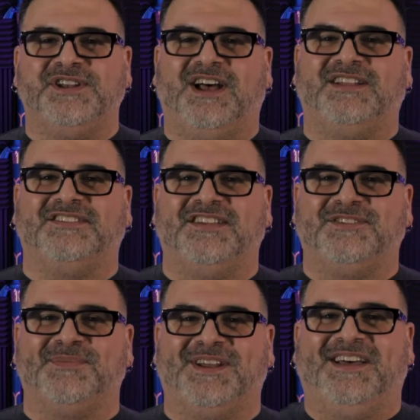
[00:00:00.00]

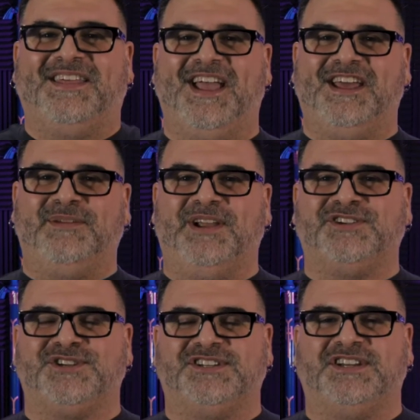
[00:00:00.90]
nonsense about how the
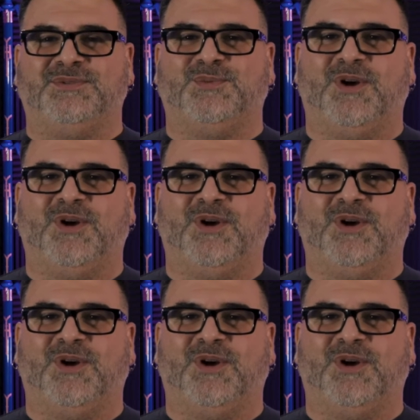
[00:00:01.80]
animation didn't